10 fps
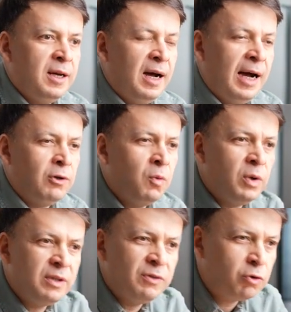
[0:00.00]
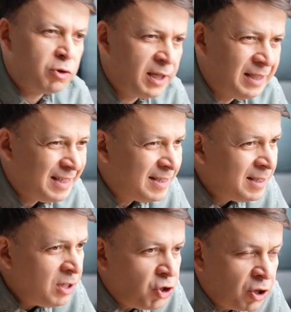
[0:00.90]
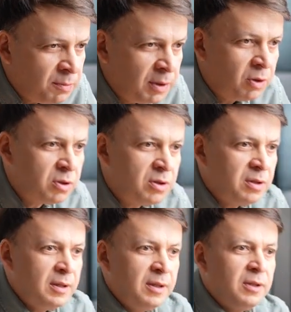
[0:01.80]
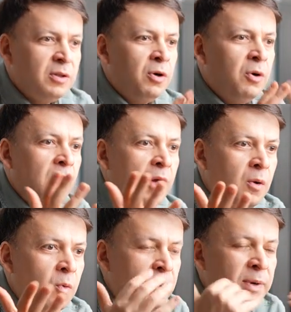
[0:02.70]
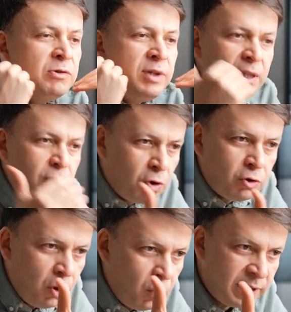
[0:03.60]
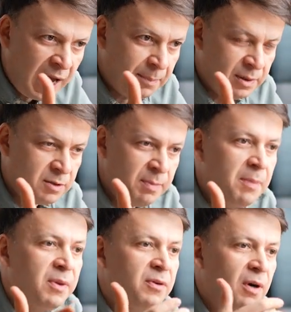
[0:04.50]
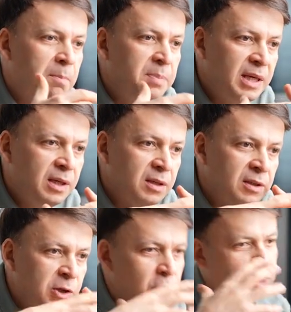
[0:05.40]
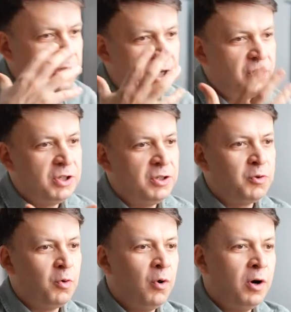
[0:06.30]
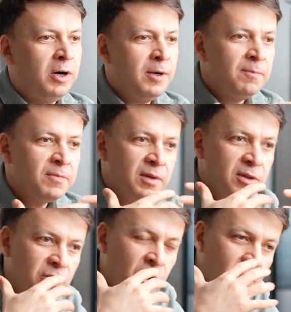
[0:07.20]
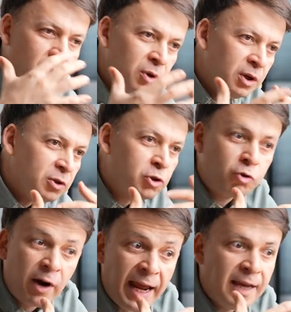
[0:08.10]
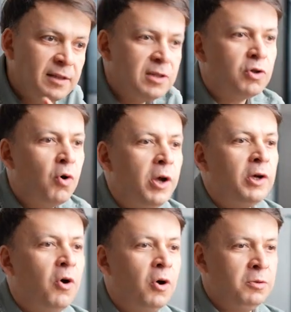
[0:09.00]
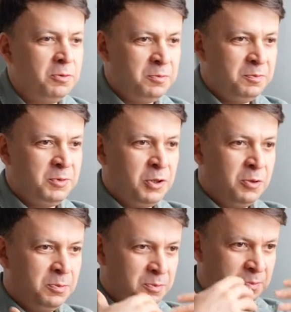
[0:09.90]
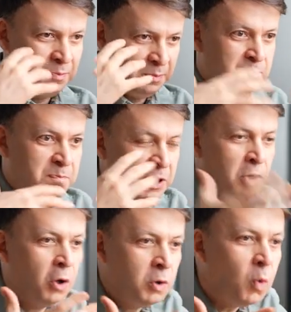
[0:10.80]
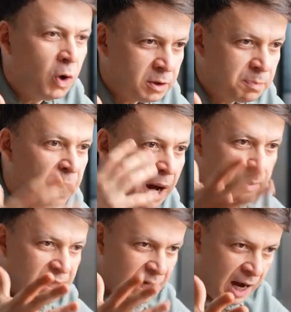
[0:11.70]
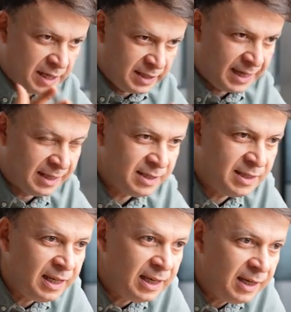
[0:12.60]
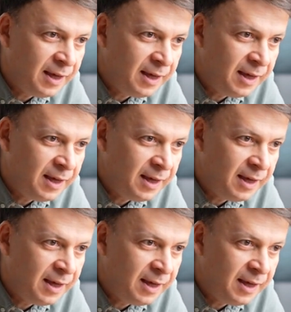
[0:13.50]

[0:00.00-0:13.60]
I don't want even to say decision, because, you know, we really don't know what happens. Maybe there are big negotiations, or, you know, trade is going on, you know, beyond what public eyes can see.